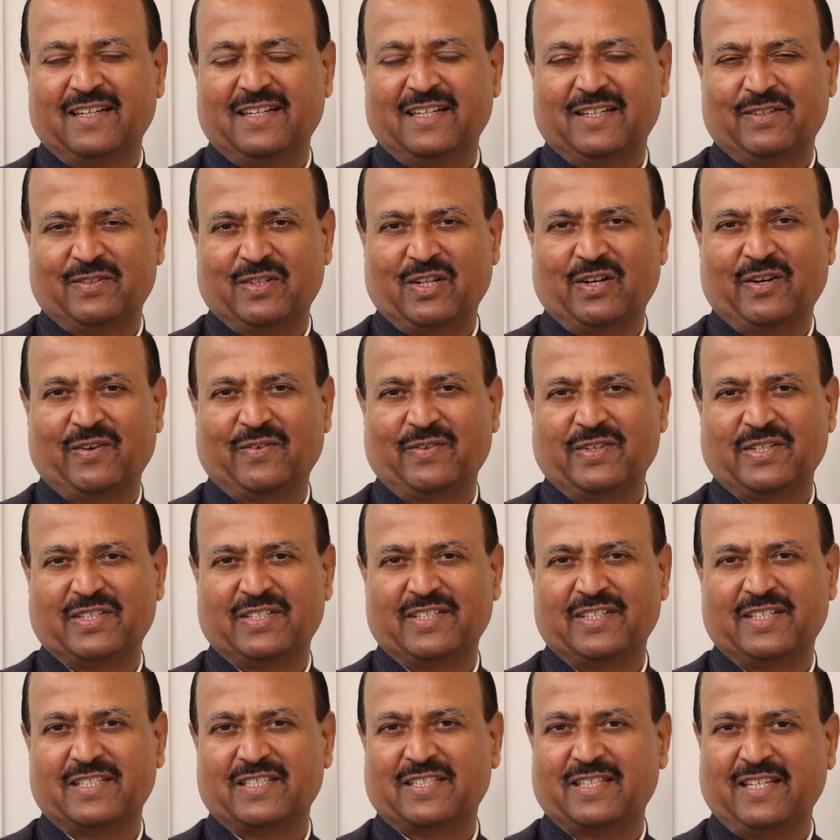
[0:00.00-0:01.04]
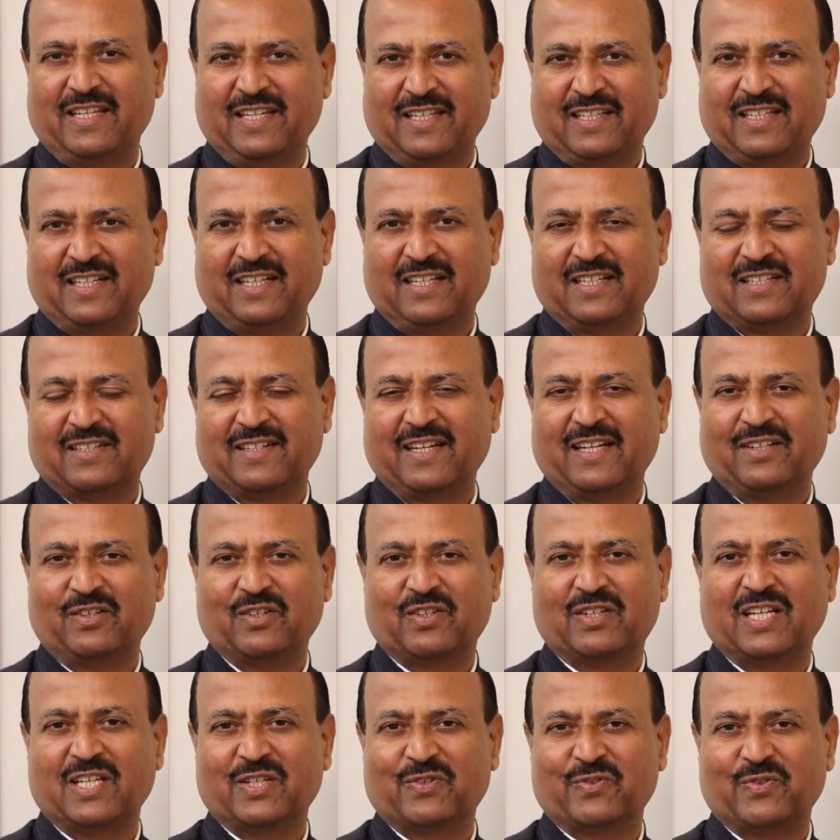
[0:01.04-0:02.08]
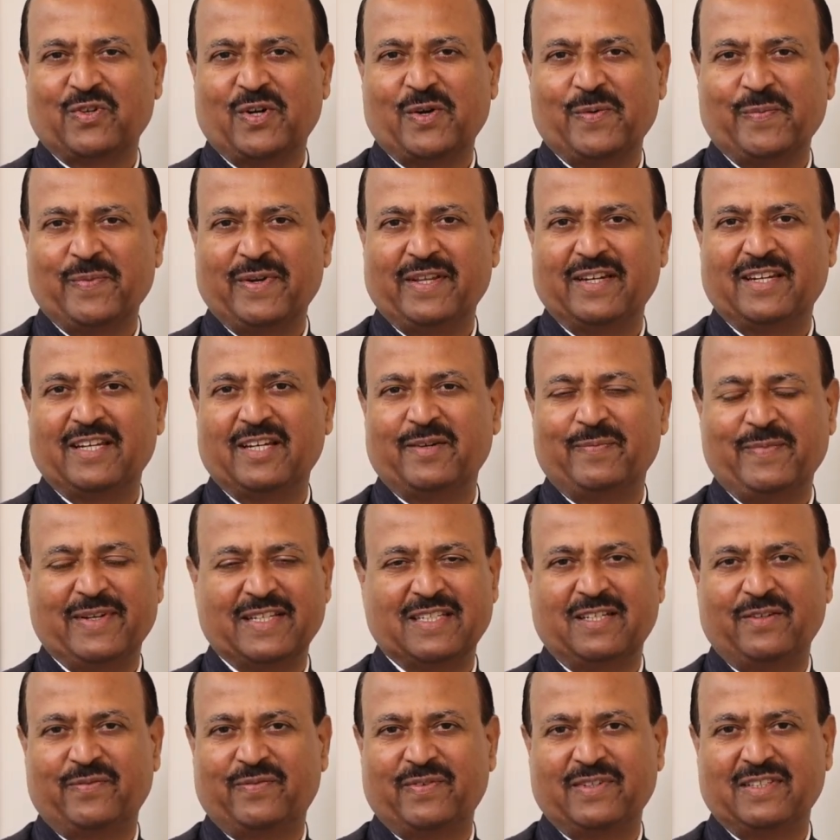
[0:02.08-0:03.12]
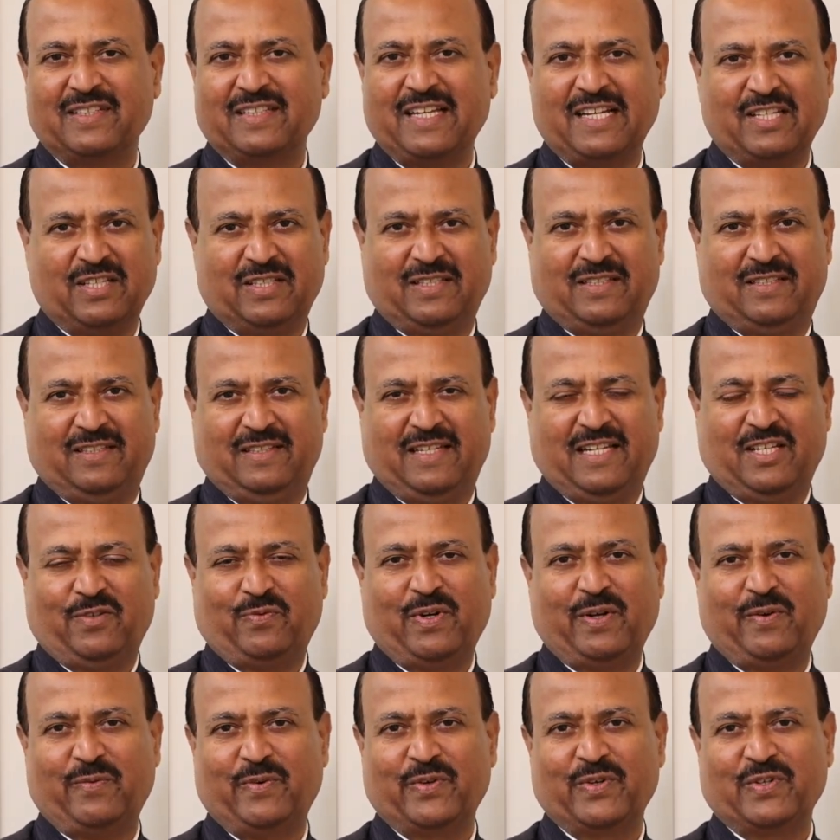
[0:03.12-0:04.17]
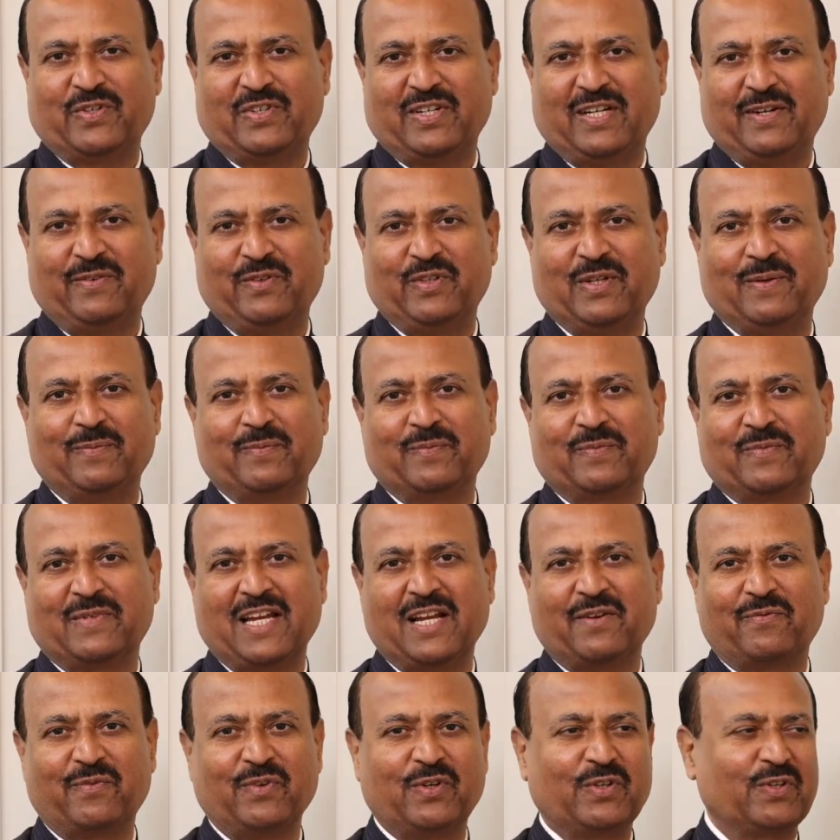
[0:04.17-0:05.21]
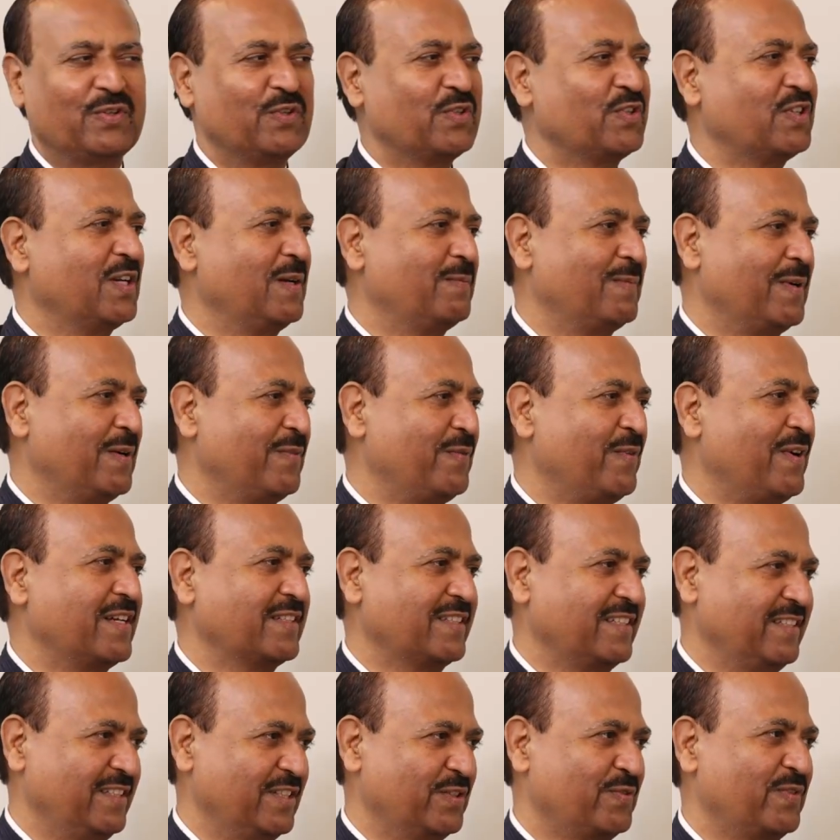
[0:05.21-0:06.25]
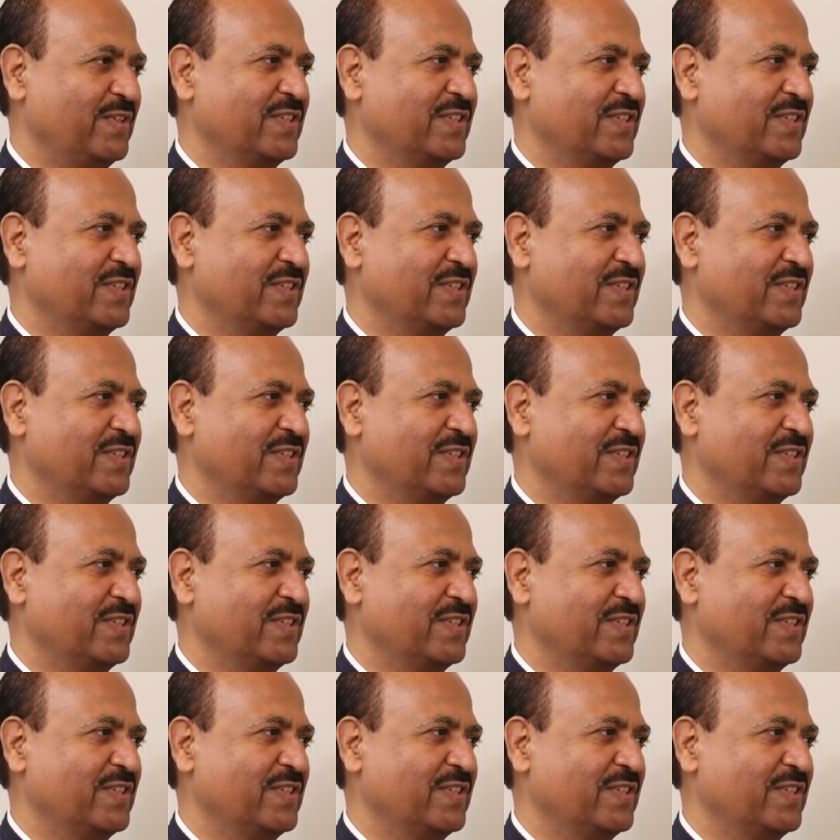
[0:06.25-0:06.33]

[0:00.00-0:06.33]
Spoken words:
There's a lot of research, thinking, trying to transform and make a difference. That's what I want to share with you. I'm thankful to Shilpa for asking this